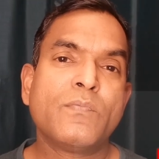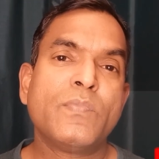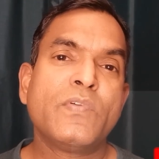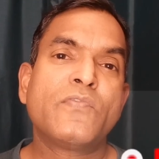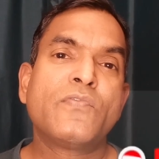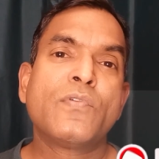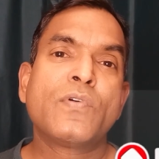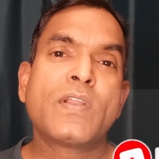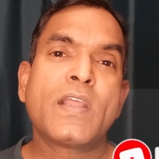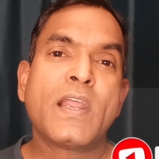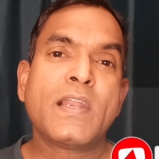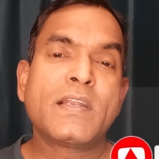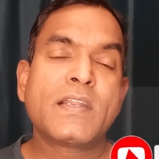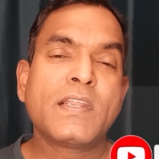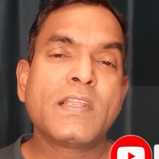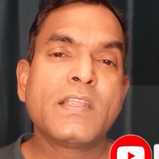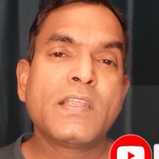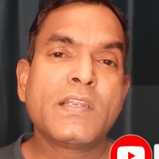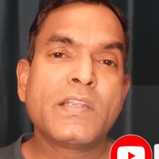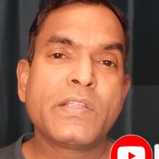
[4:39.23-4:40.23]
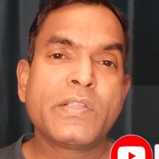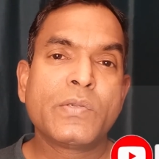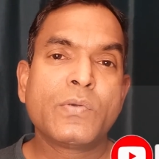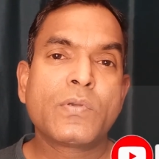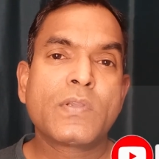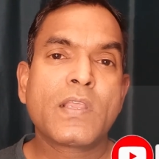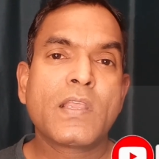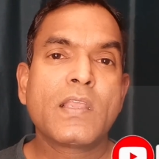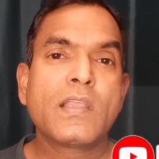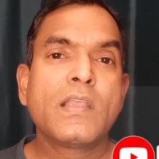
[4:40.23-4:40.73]
before entering into
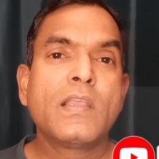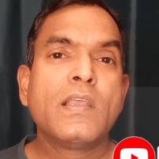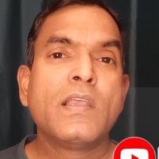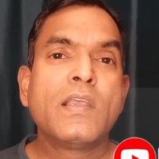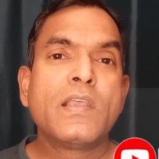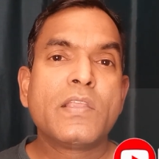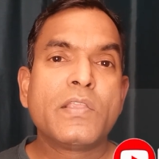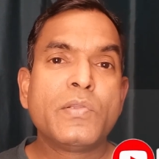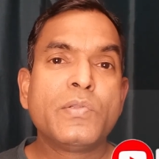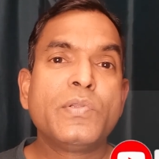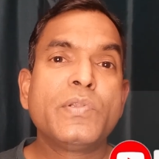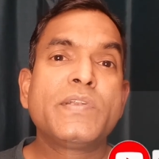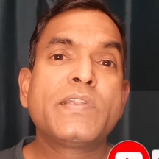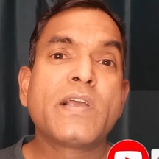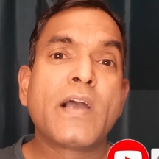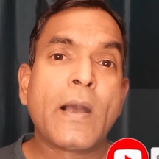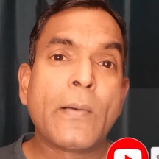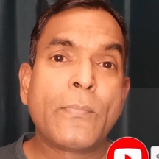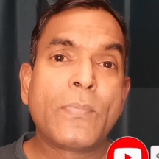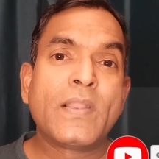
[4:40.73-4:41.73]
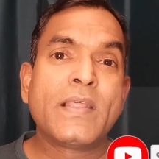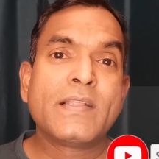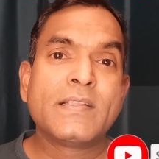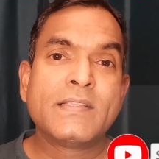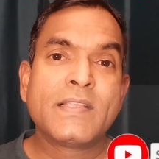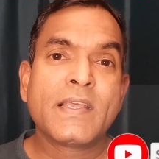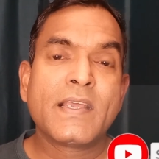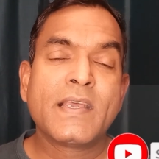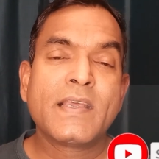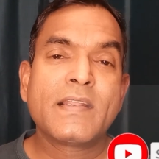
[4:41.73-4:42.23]
UK, you need to apply
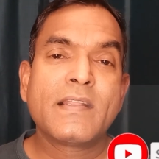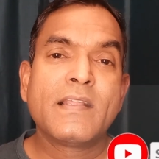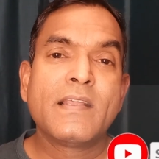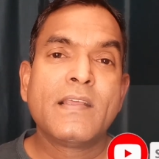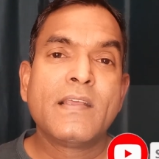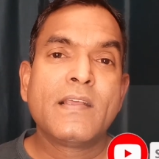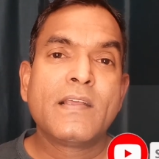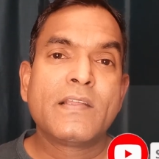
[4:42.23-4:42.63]
there.